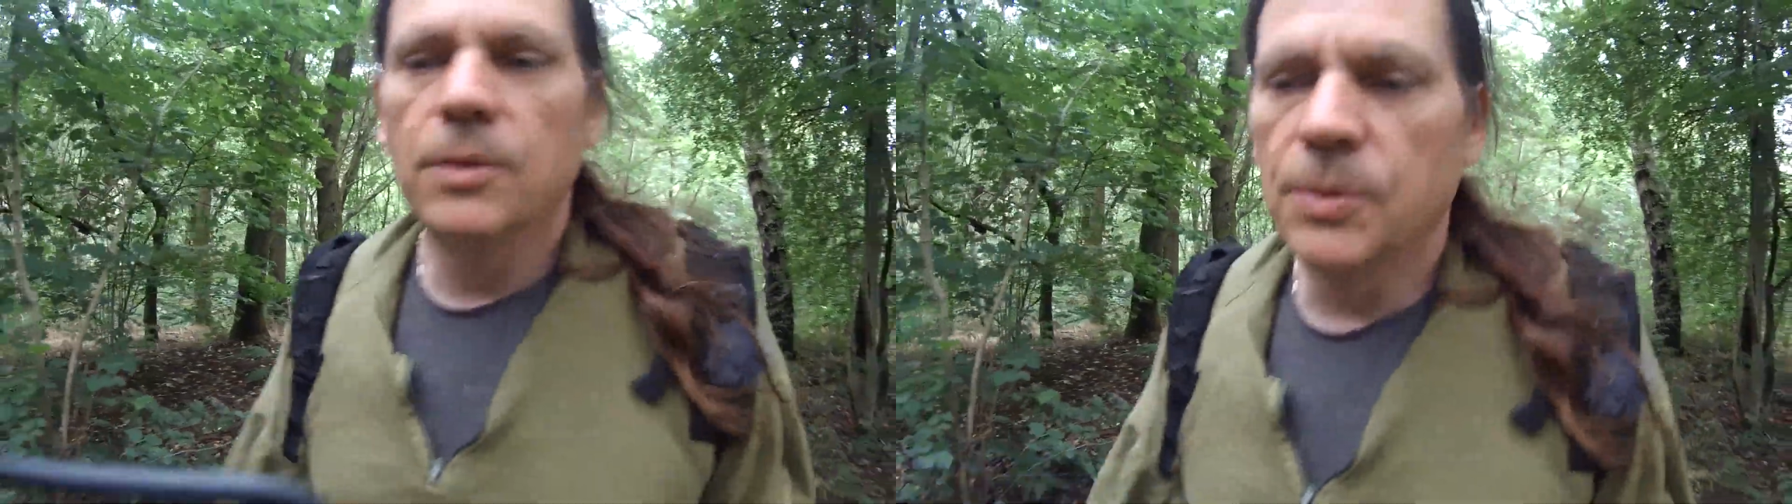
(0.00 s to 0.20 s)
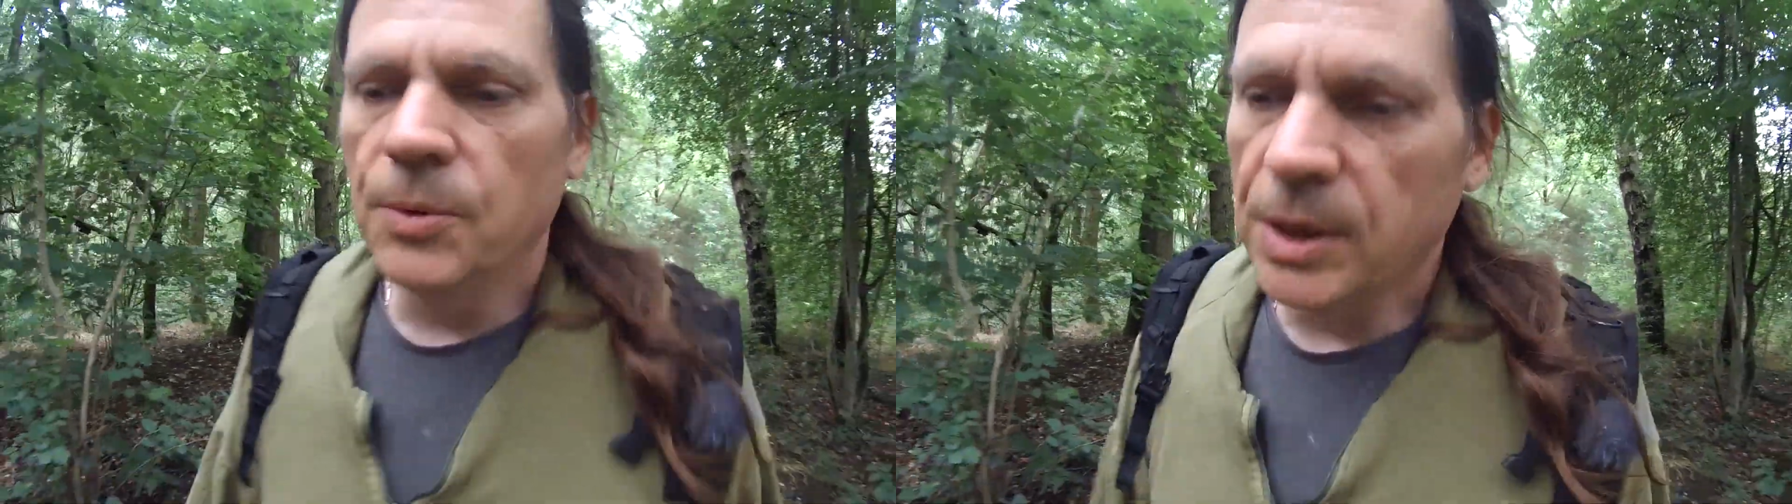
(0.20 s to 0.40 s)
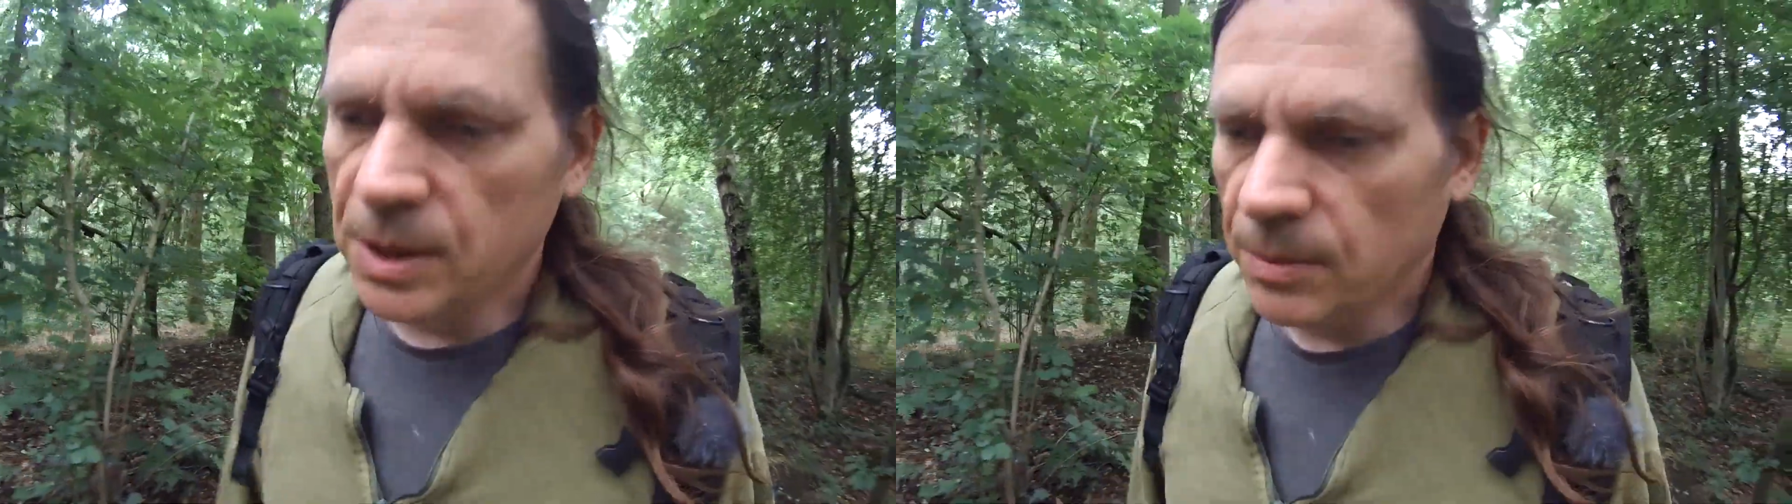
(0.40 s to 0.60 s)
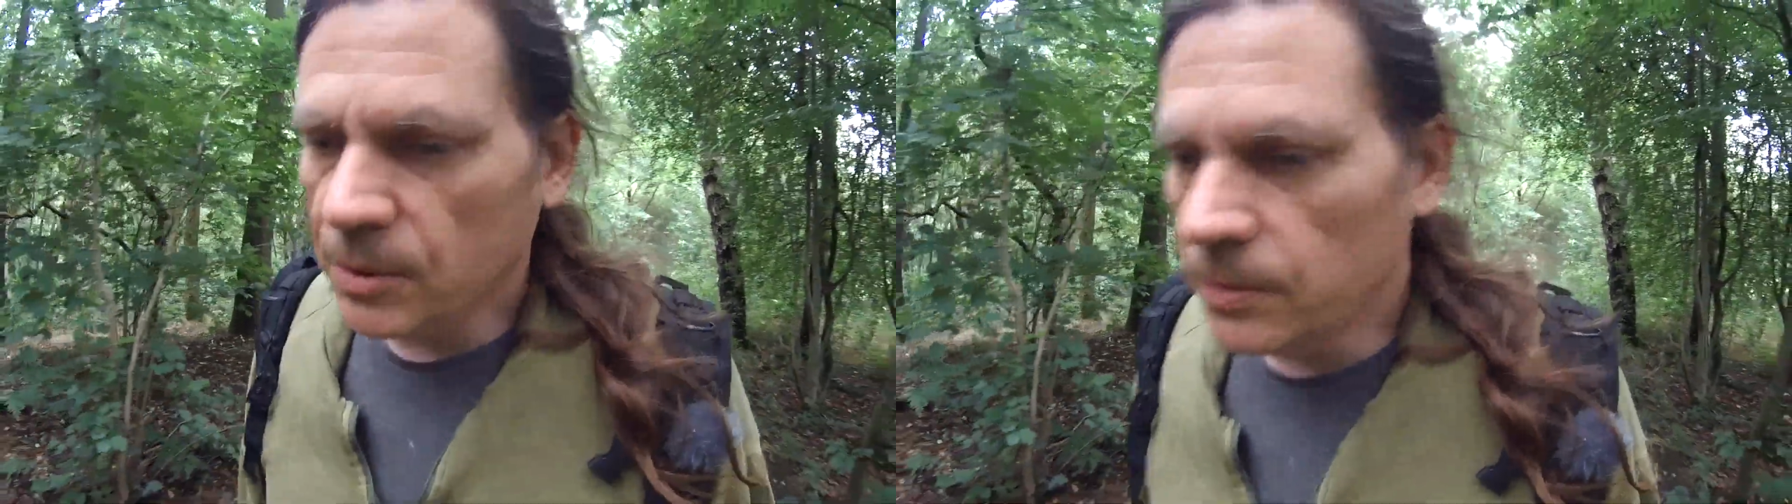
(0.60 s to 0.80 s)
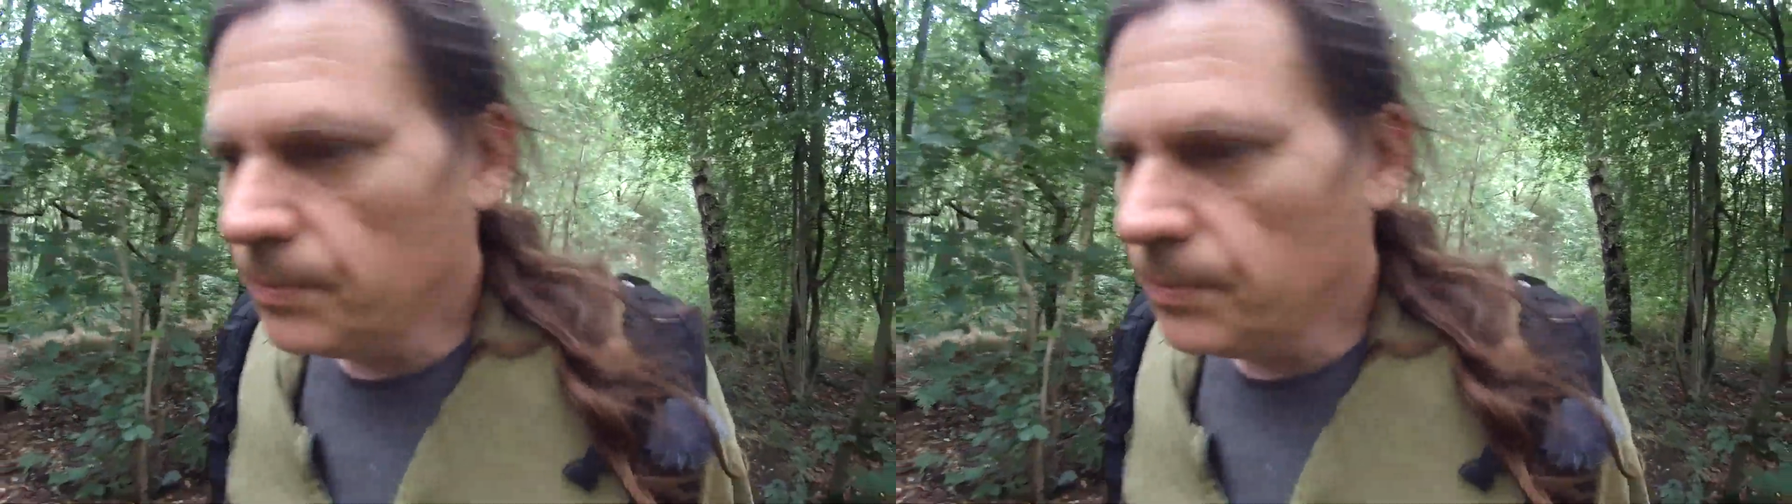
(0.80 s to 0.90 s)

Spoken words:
is pretty typical.